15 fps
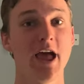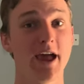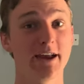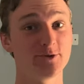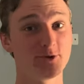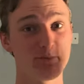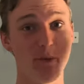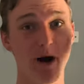
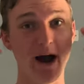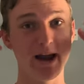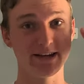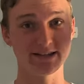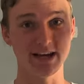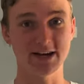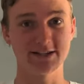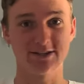and your mind
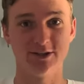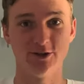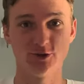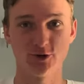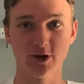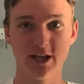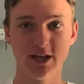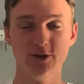is actually
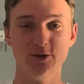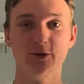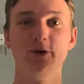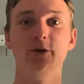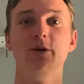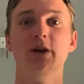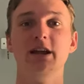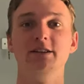tricking you
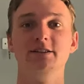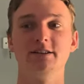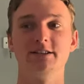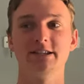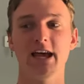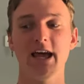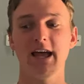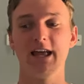into
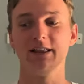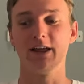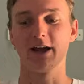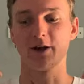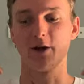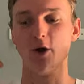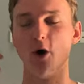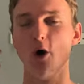saying
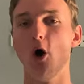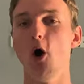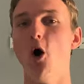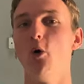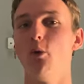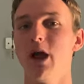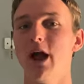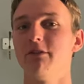like,
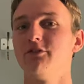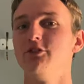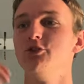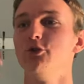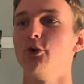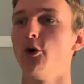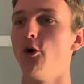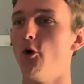oh, we have to
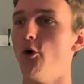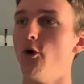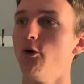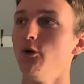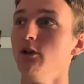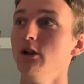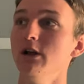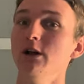do it
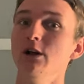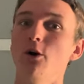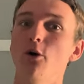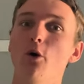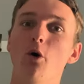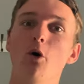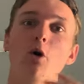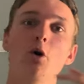all
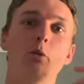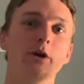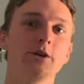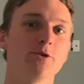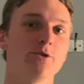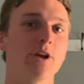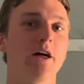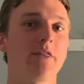or we
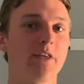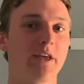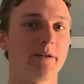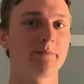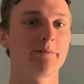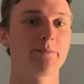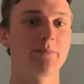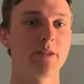do nothing.
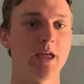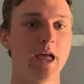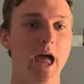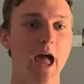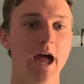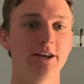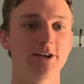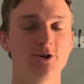
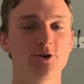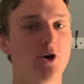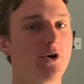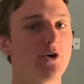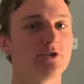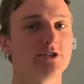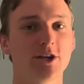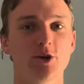And it
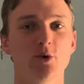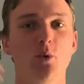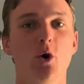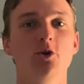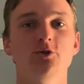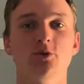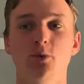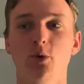knows that you
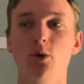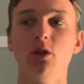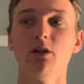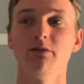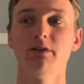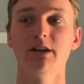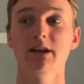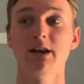won't do all
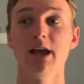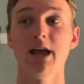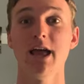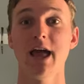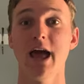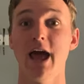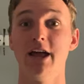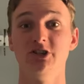of it,
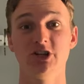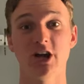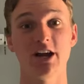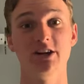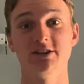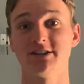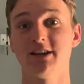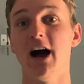and
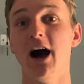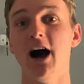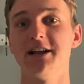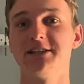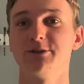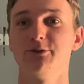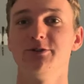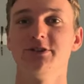change is hard,
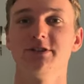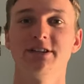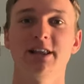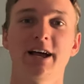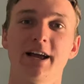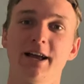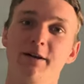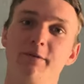so it's just
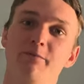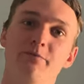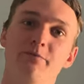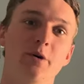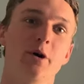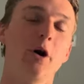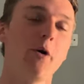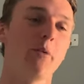like,
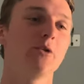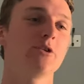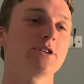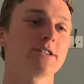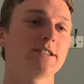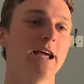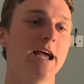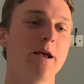oh, we'll
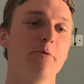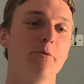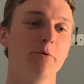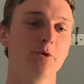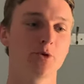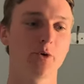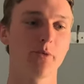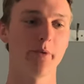just stay
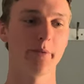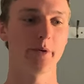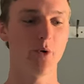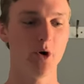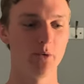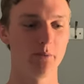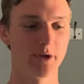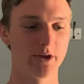doing what we
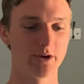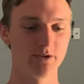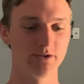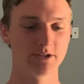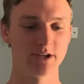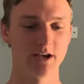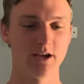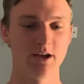want
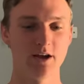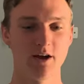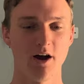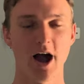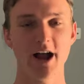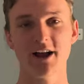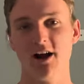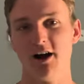because
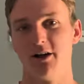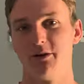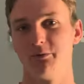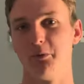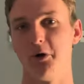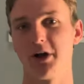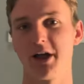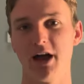I can't
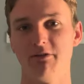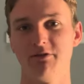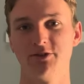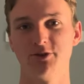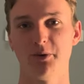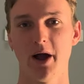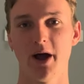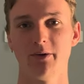work out for
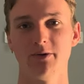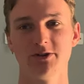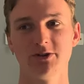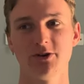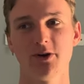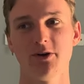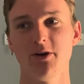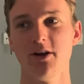2 hours,
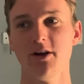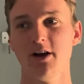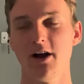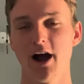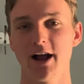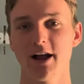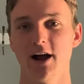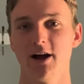you know?
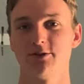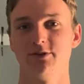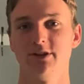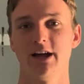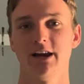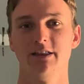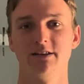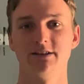I can't do
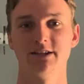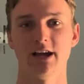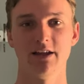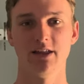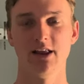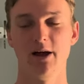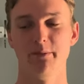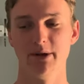that in the state
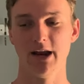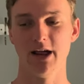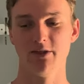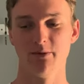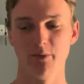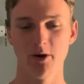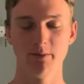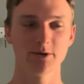that I'm in at
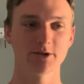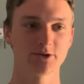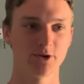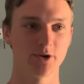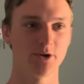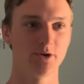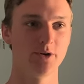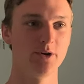the moment, so
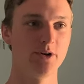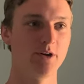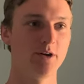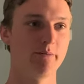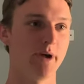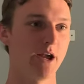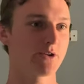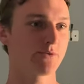
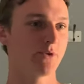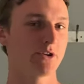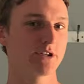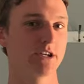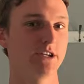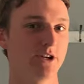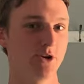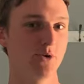may as well just
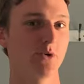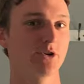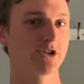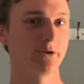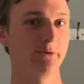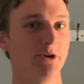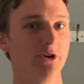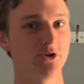continue
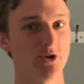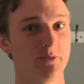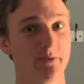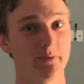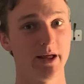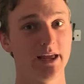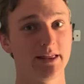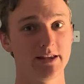watching YouTube
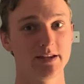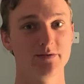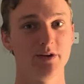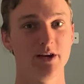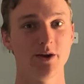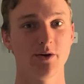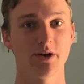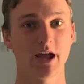and playing these
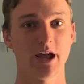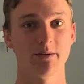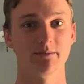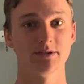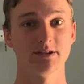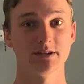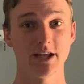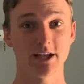video
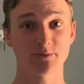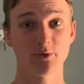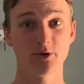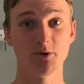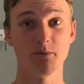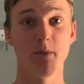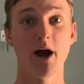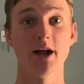games. That's what
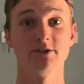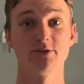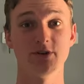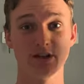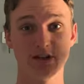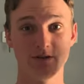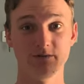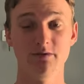your mind's going
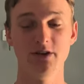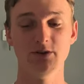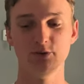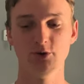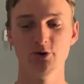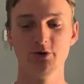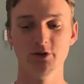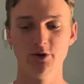to convince
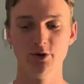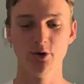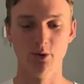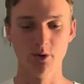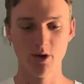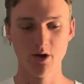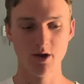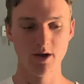you to do.
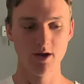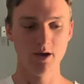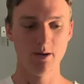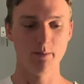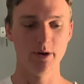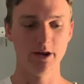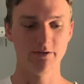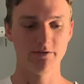
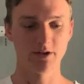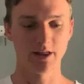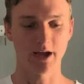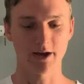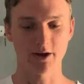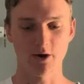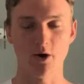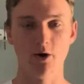But if you're
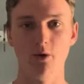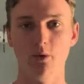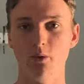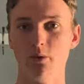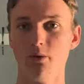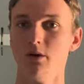like, oh,